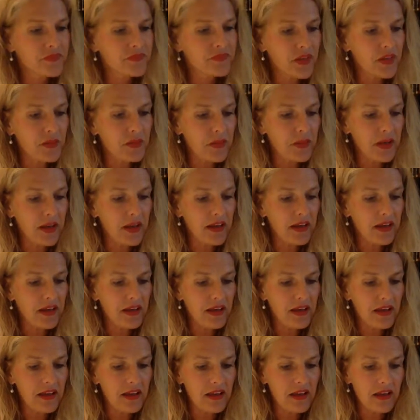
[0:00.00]

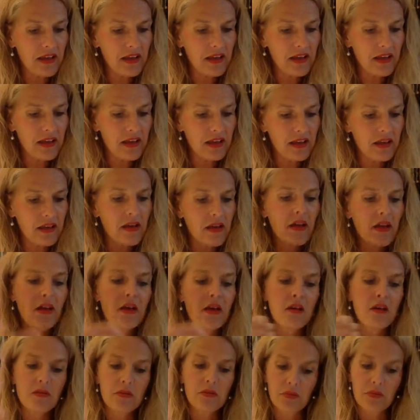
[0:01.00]
Okay.
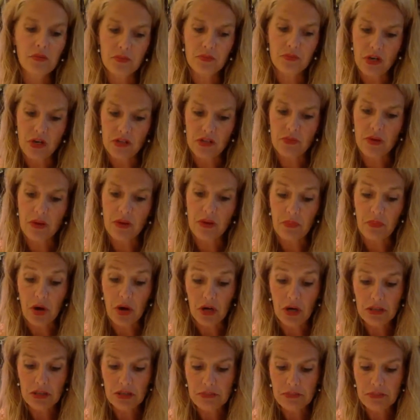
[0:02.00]
Talks about
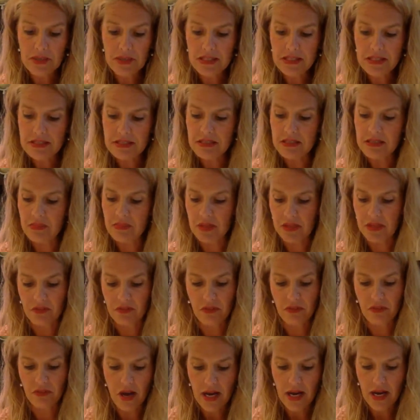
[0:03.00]
parliaments, the Bill
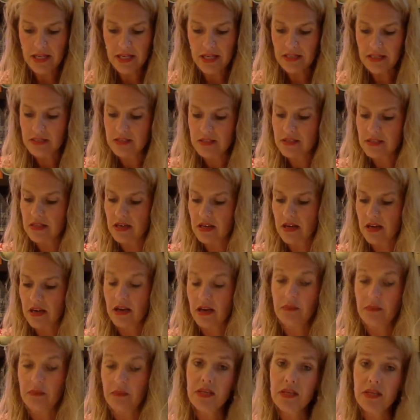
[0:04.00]
of Rights,
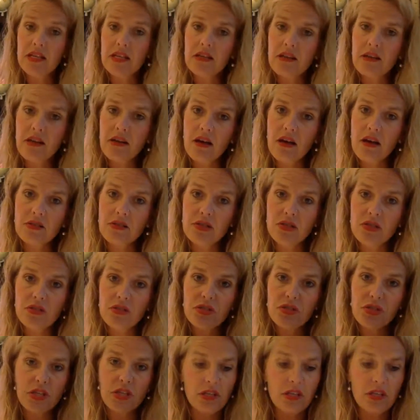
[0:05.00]
amending the
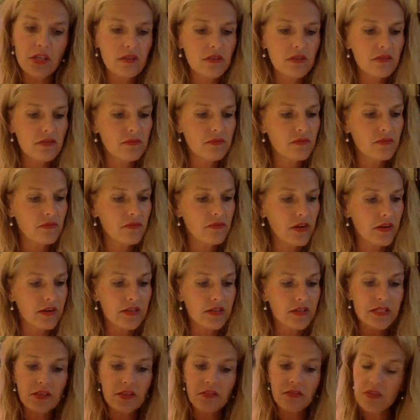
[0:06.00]
Constitution.
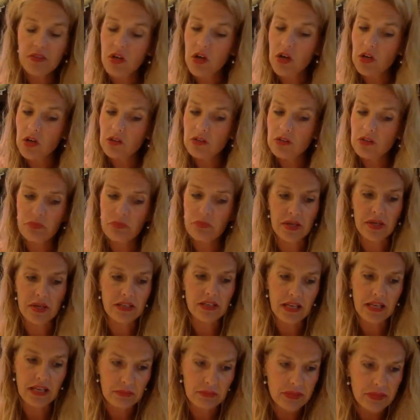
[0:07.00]
Very difficult,
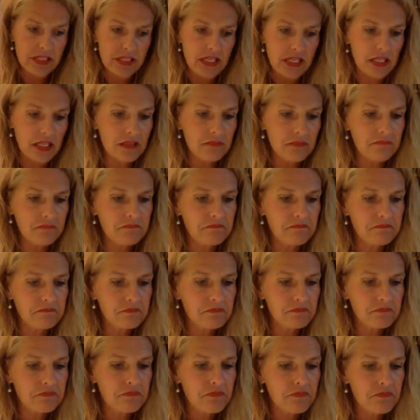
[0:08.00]
but can be done.
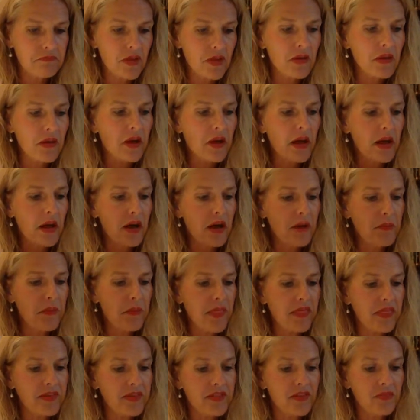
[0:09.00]

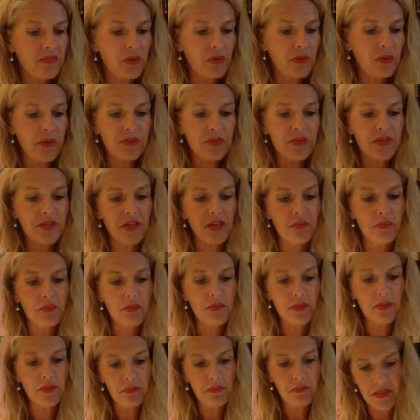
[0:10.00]
Methods of proposing an
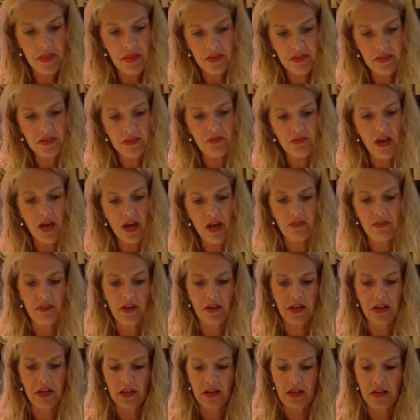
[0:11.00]
amendment, methods of
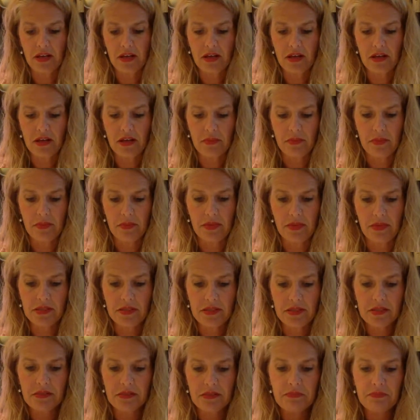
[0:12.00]
ratifying an
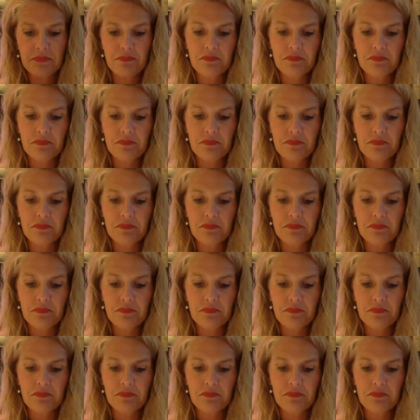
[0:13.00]
amendment.